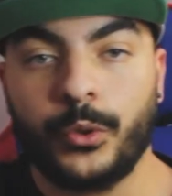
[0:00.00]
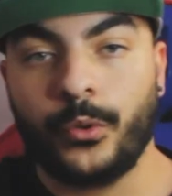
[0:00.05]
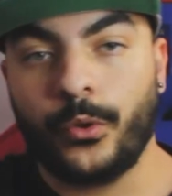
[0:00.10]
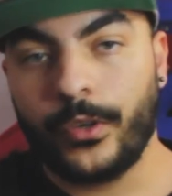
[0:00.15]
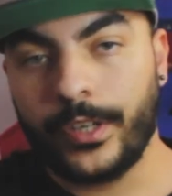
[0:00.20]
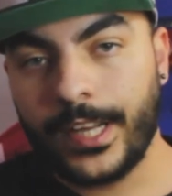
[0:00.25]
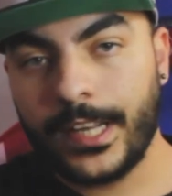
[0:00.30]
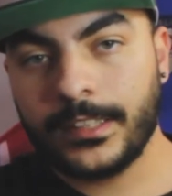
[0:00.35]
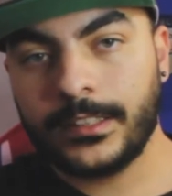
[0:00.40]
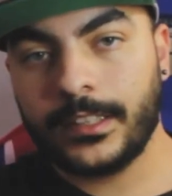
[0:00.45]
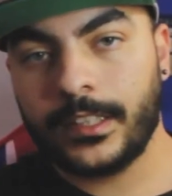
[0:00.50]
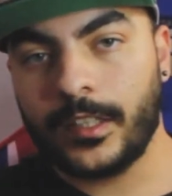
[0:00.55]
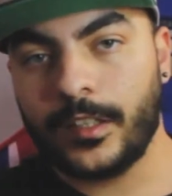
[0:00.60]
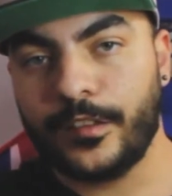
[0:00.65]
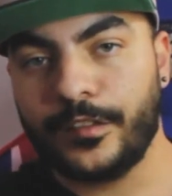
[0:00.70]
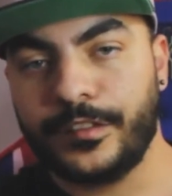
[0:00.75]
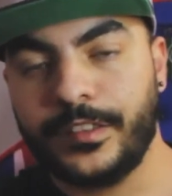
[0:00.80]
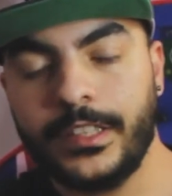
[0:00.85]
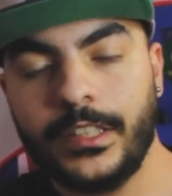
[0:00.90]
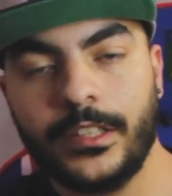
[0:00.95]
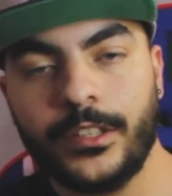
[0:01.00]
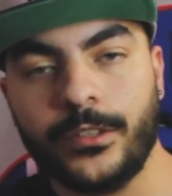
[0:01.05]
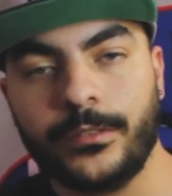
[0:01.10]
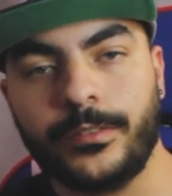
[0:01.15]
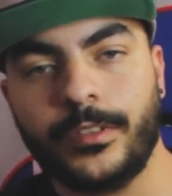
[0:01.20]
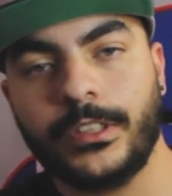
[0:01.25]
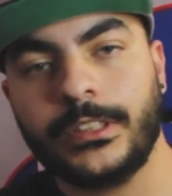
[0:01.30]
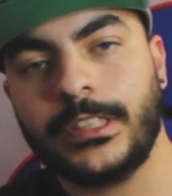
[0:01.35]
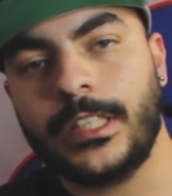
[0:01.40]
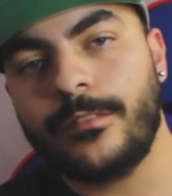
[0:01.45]
to create an NFT, you
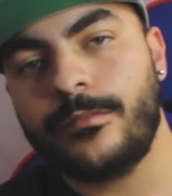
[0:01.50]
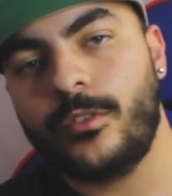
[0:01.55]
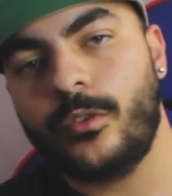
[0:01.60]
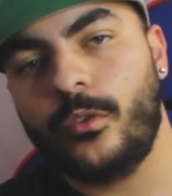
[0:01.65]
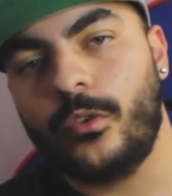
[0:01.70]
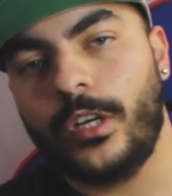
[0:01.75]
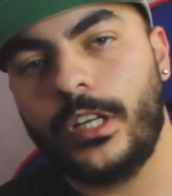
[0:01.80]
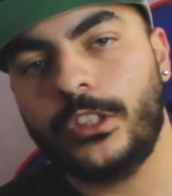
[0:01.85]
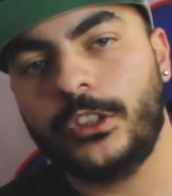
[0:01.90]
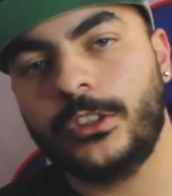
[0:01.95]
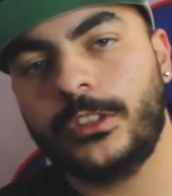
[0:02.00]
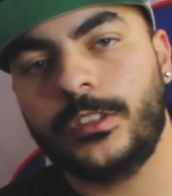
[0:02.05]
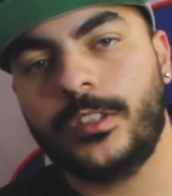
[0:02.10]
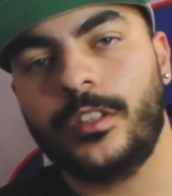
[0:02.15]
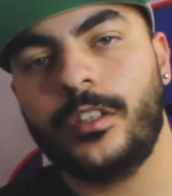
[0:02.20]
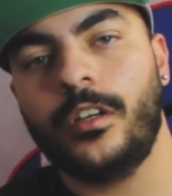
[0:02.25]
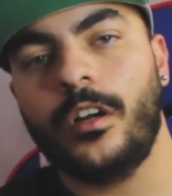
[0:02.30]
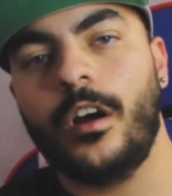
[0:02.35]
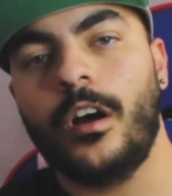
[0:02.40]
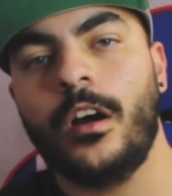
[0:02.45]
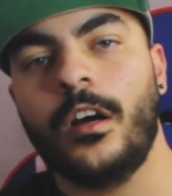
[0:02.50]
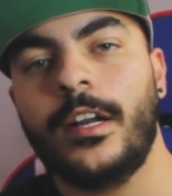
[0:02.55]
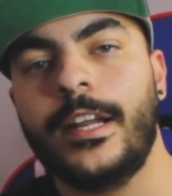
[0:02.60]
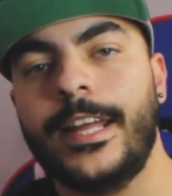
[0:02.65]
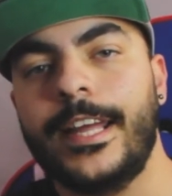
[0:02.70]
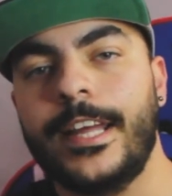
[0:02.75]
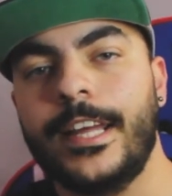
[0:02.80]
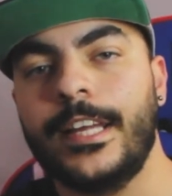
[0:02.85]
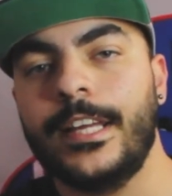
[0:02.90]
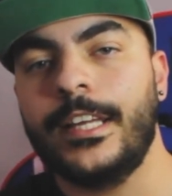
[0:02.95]
first have to register on
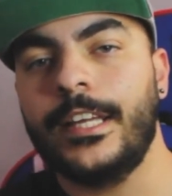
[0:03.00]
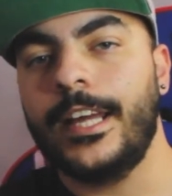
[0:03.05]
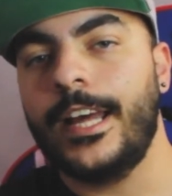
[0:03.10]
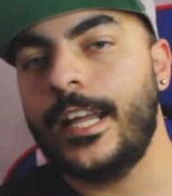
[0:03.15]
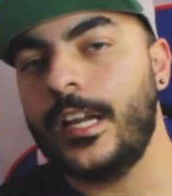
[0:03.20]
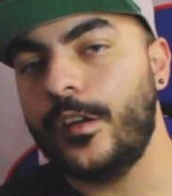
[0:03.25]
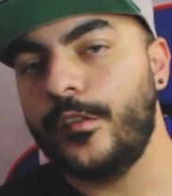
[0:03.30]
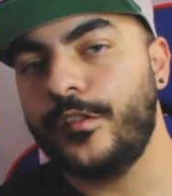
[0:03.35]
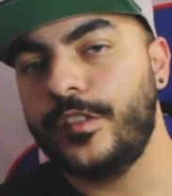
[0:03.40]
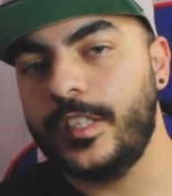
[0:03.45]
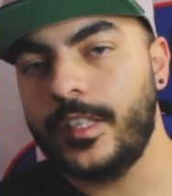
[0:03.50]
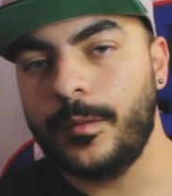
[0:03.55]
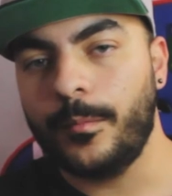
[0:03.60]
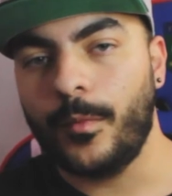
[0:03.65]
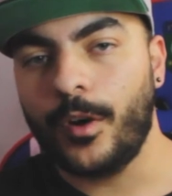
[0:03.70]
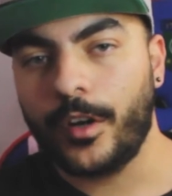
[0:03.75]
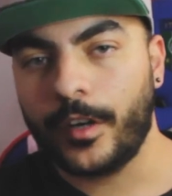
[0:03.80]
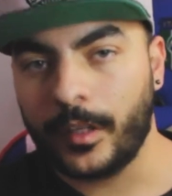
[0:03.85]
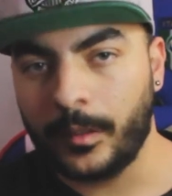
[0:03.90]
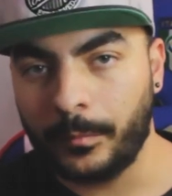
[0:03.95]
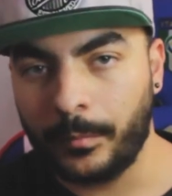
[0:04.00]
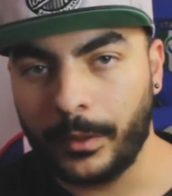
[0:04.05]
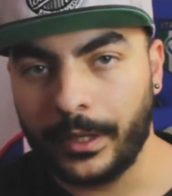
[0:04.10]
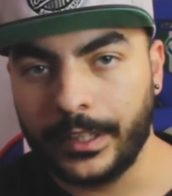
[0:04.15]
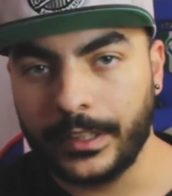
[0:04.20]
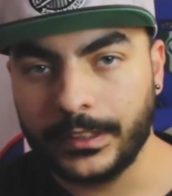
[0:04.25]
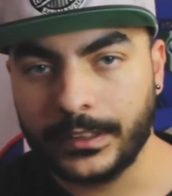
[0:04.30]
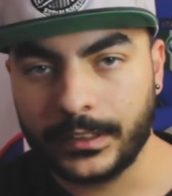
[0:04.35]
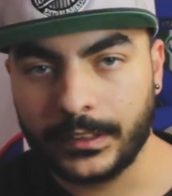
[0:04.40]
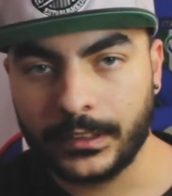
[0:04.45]
a NFT
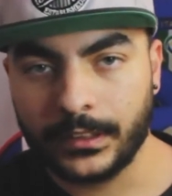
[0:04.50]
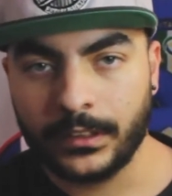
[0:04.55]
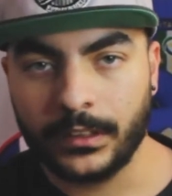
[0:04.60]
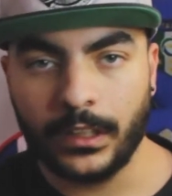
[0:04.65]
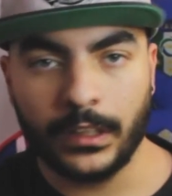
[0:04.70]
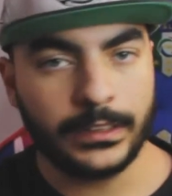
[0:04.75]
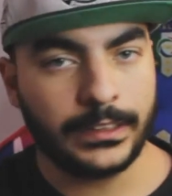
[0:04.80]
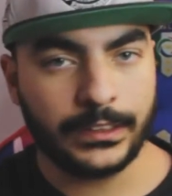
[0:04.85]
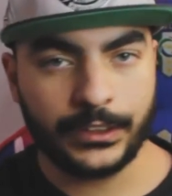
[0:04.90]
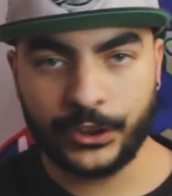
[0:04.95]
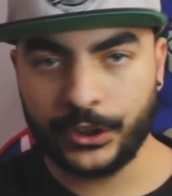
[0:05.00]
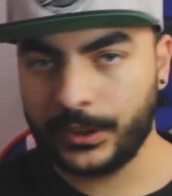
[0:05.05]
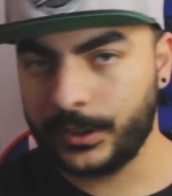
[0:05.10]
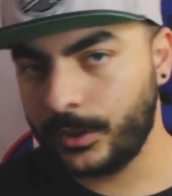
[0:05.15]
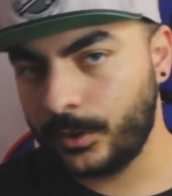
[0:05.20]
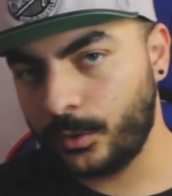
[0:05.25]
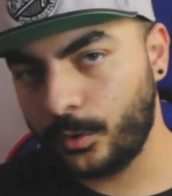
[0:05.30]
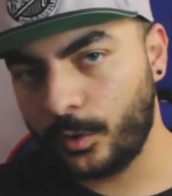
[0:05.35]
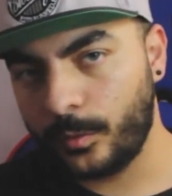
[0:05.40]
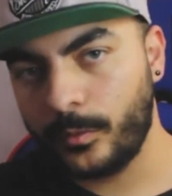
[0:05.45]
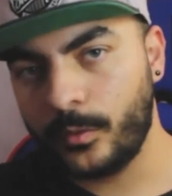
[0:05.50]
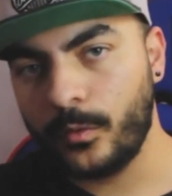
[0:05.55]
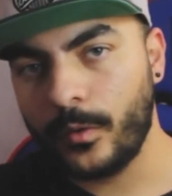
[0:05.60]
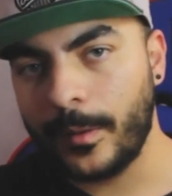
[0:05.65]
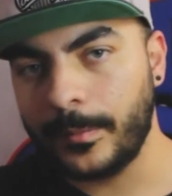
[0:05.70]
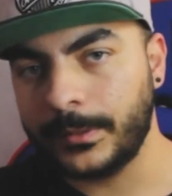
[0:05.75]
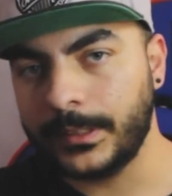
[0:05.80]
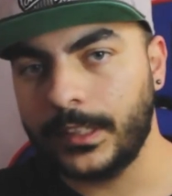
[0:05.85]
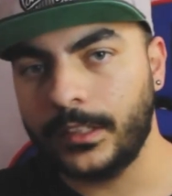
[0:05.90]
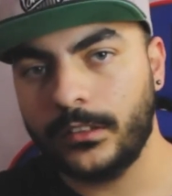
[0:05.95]
marketplace. It's just a normal
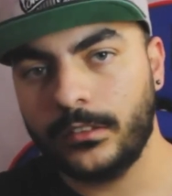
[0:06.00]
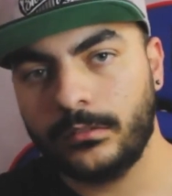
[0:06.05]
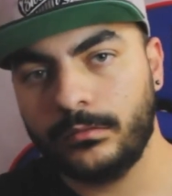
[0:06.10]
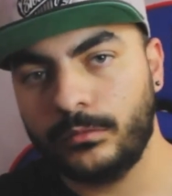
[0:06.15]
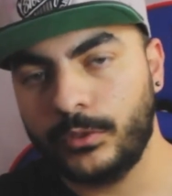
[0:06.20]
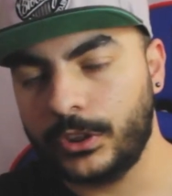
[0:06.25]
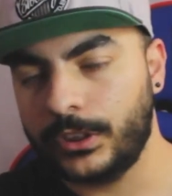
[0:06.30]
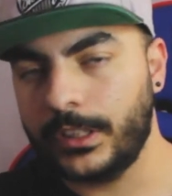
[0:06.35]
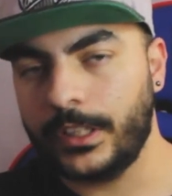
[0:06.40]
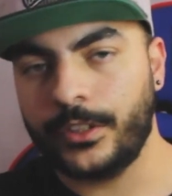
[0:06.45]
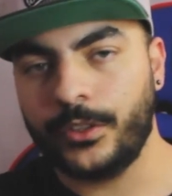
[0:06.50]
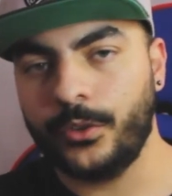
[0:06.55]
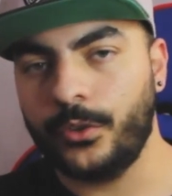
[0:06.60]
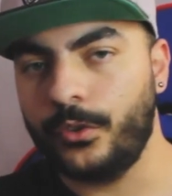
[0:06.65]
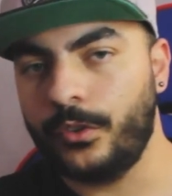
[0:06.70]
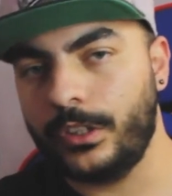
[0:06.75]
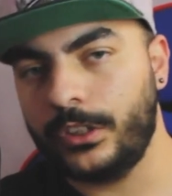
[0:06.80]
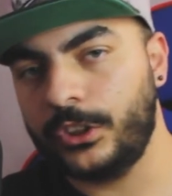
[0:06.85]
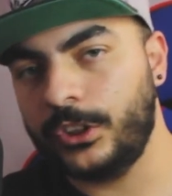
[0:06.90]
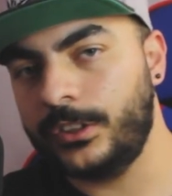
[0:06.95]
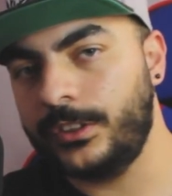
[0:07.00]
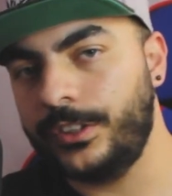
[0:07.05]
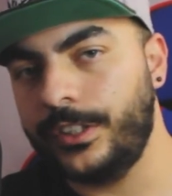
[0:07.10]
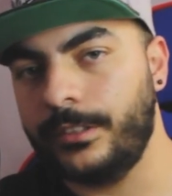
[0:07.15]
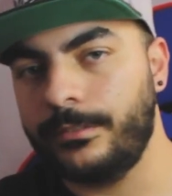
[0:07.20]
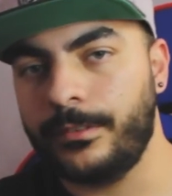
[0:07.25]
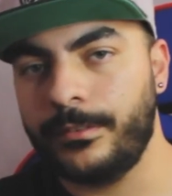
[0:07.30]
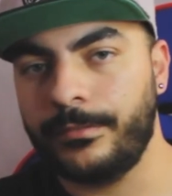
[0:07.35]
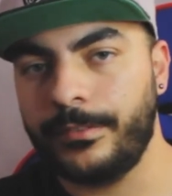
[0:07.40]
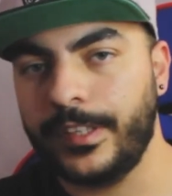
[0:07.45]
website, just like you're
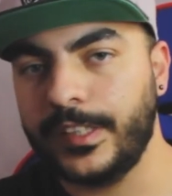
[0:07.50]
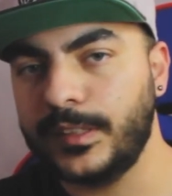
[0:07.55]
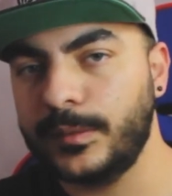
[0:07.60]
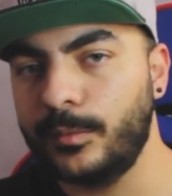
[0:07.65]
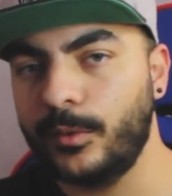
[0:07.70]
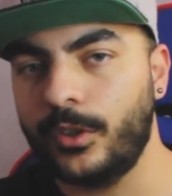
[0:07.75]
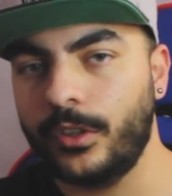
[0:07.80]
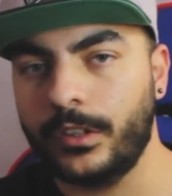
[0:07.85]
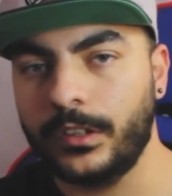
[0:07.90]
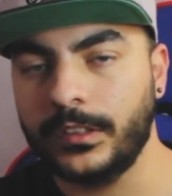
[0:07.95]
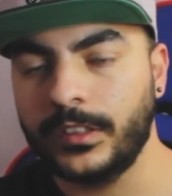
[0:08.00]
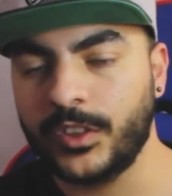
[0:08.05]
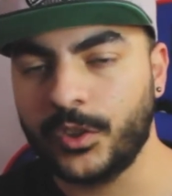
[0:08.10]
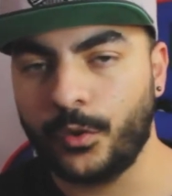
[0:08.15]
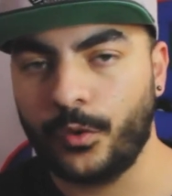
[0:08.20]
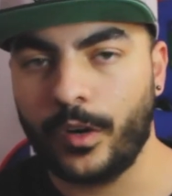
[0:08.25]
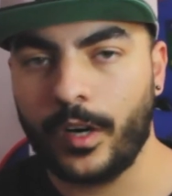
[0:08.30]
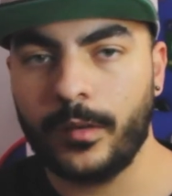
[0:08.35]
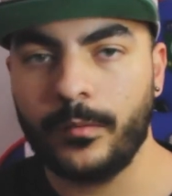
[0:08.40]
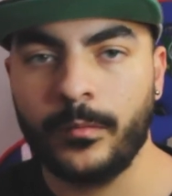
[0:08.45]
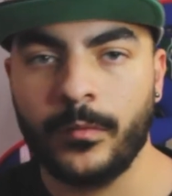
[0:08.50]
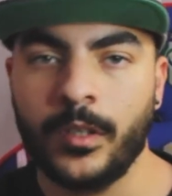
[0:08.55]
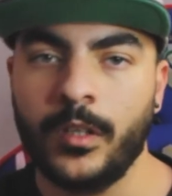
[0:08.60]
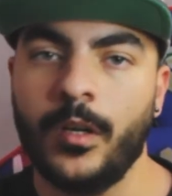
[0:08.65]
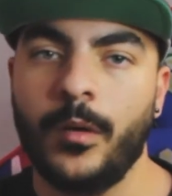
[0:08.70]
registering for Facebook or Instagram,